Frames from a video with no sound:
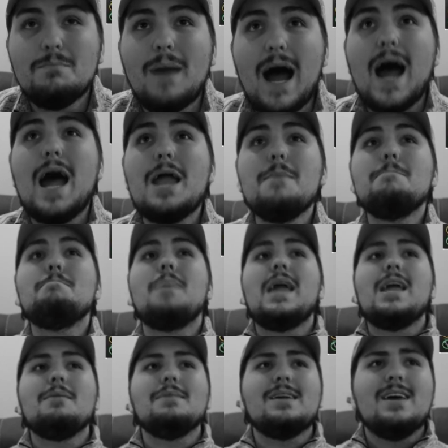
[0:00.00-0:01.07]
My
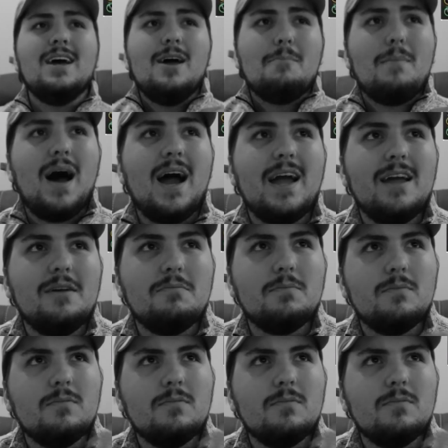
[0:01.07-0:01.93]
baby, my